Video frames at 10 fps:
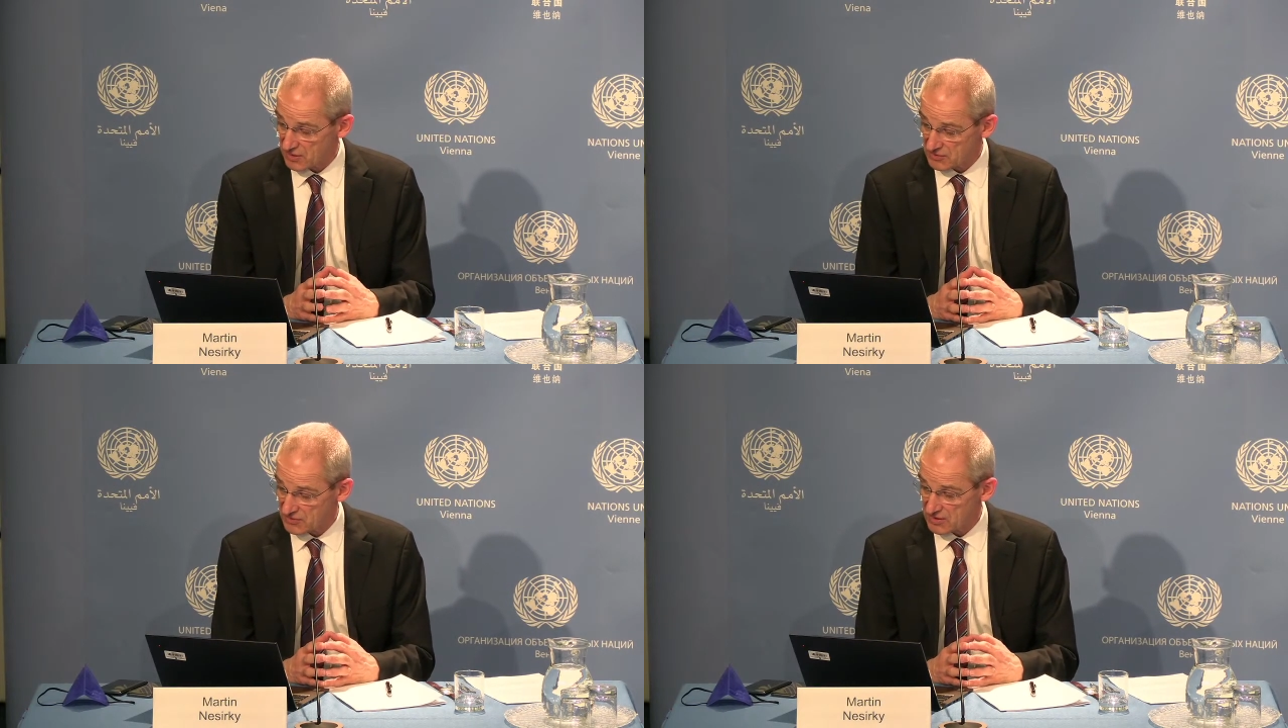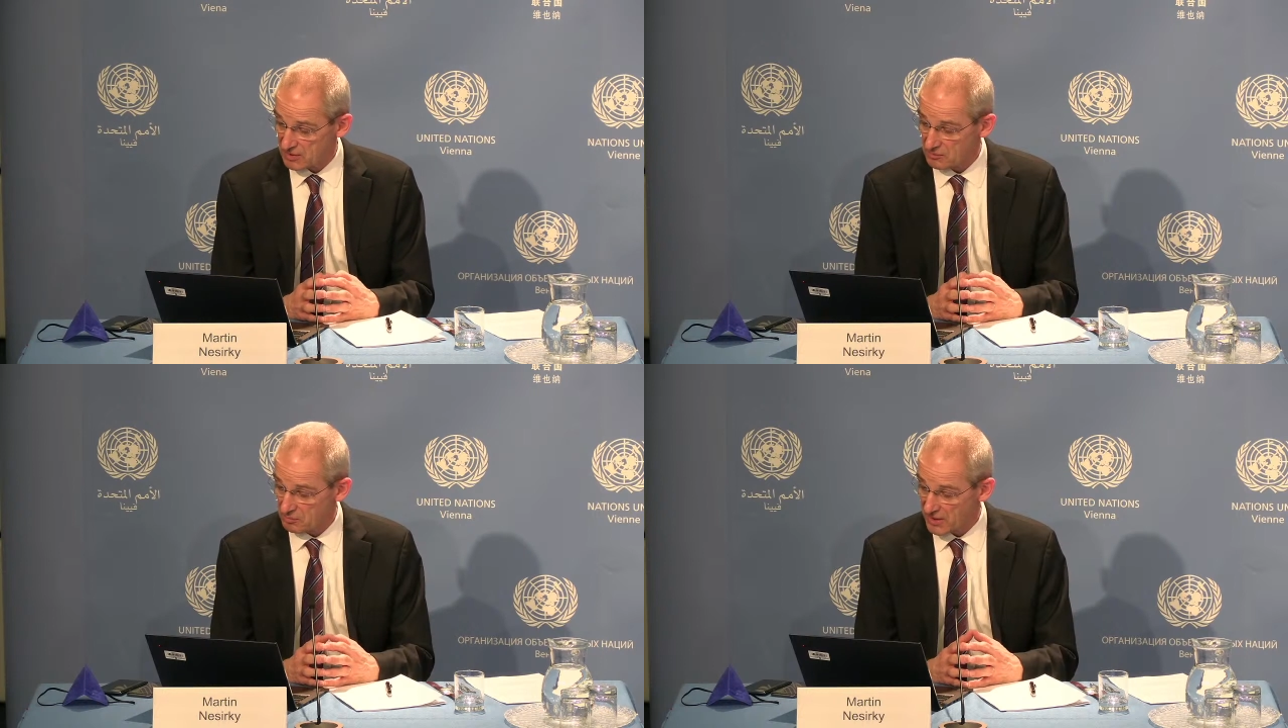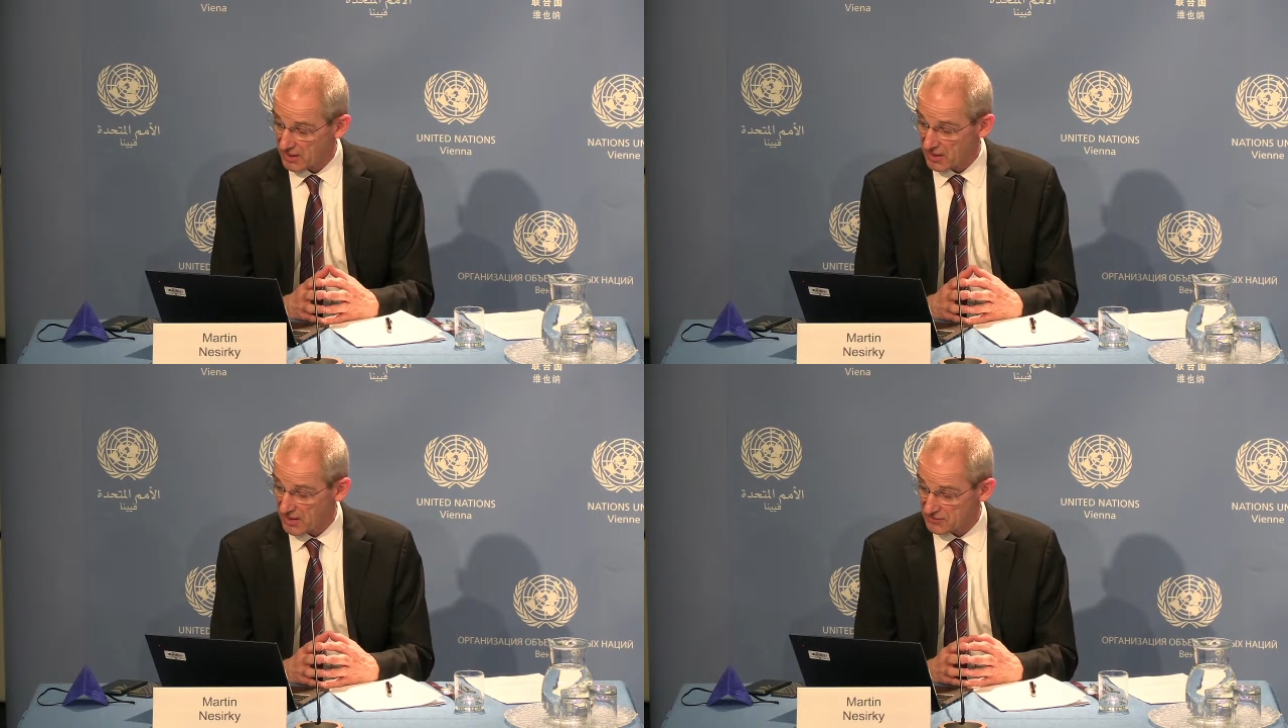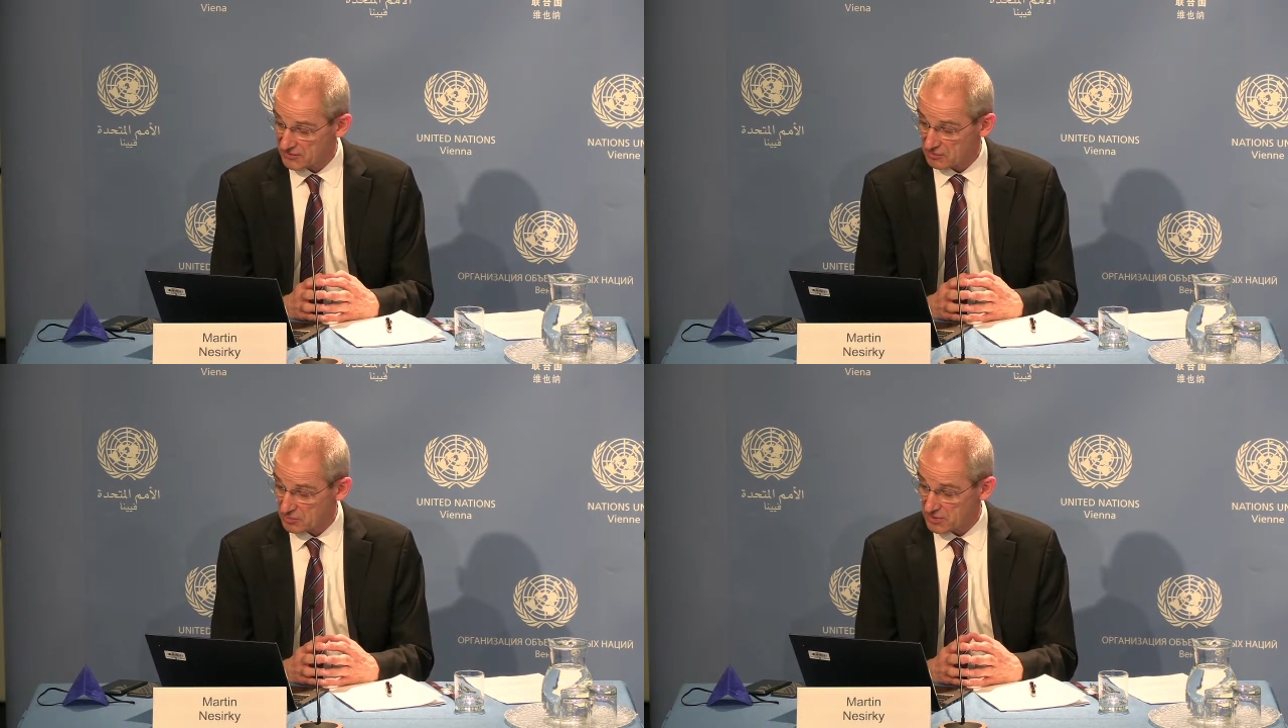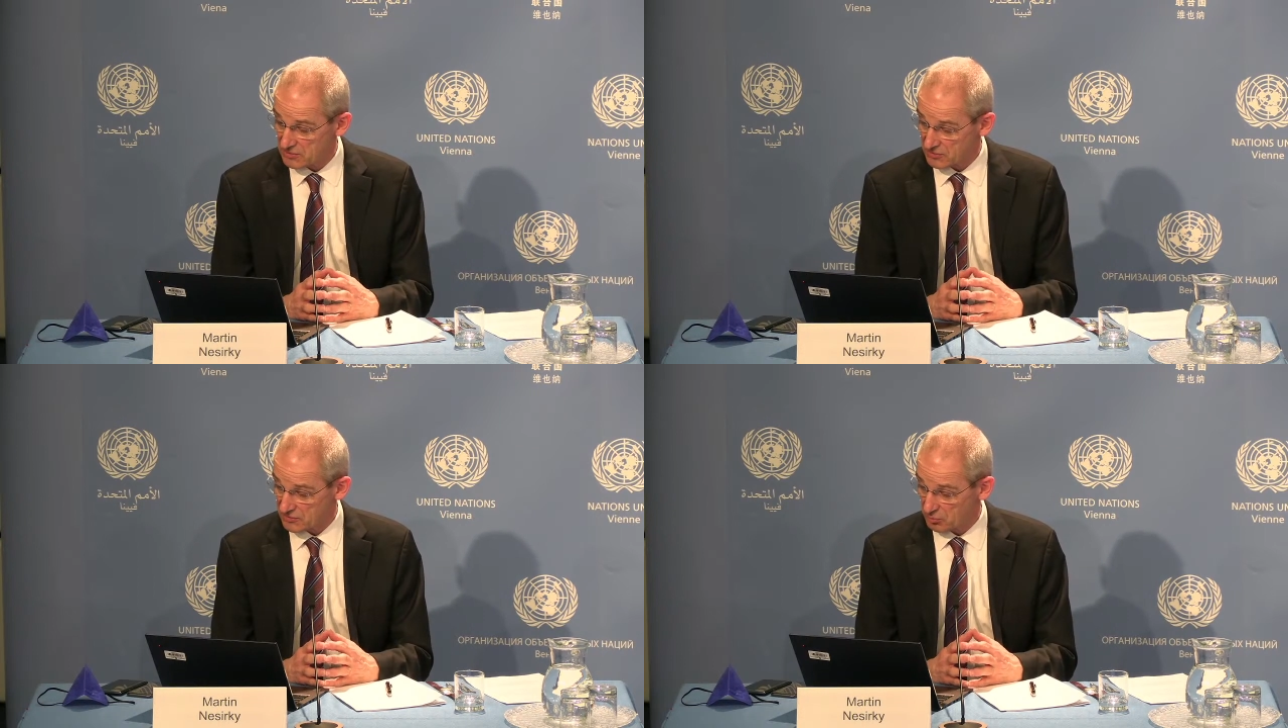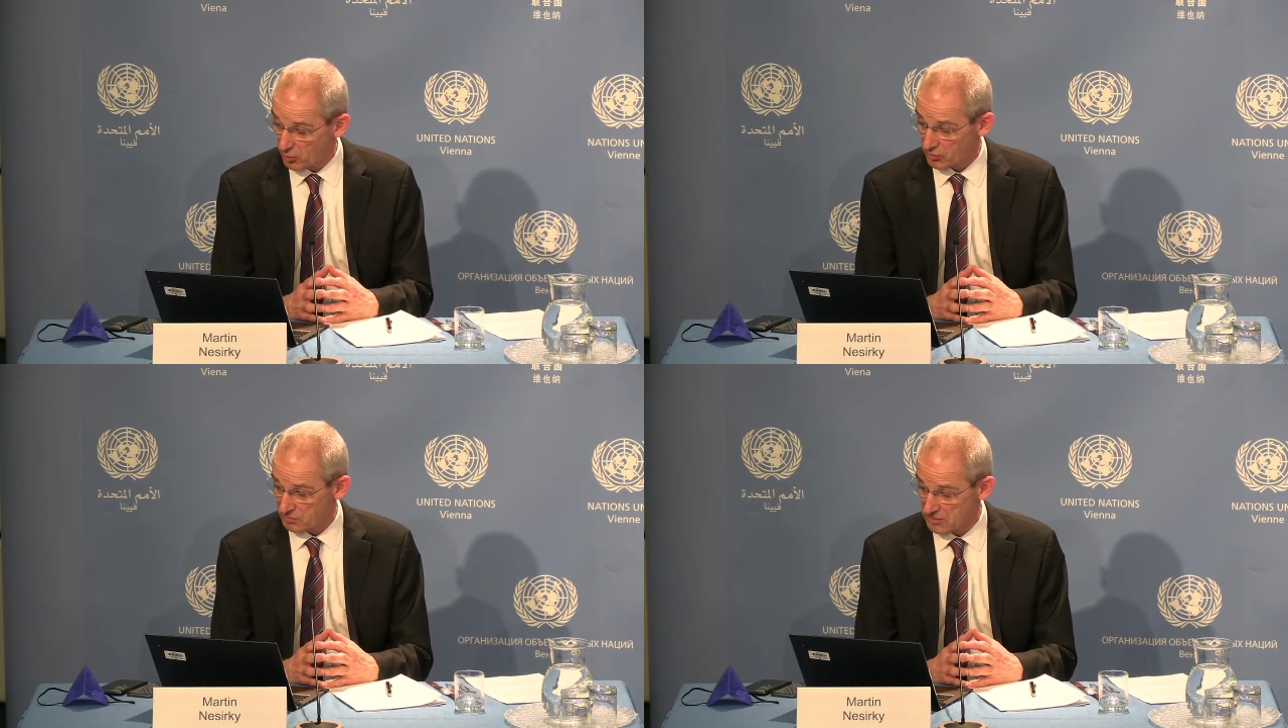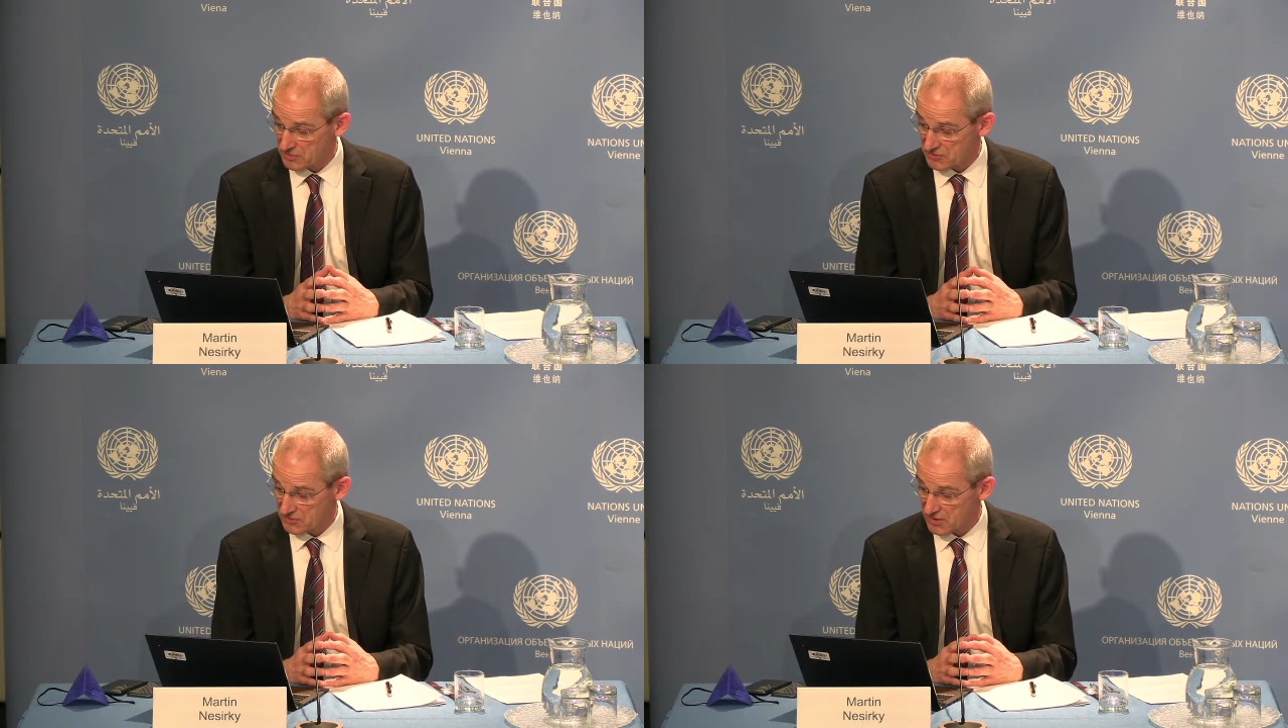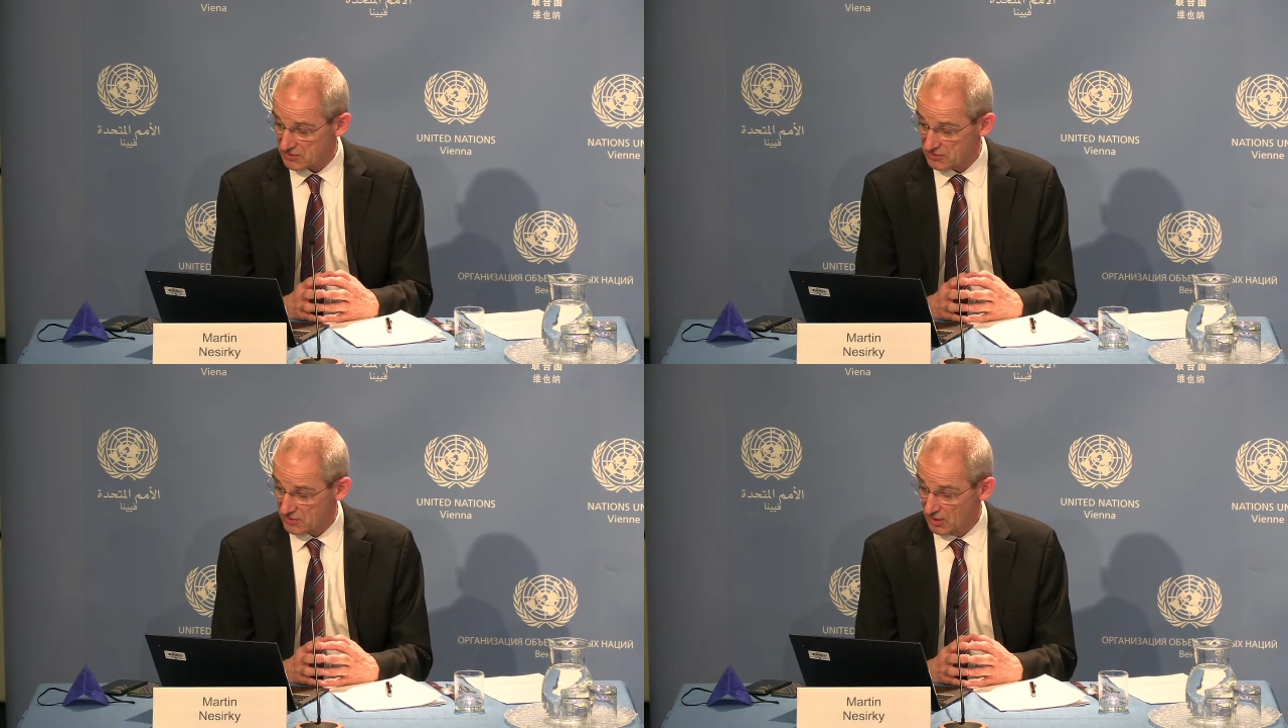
set up by INCB to support member states,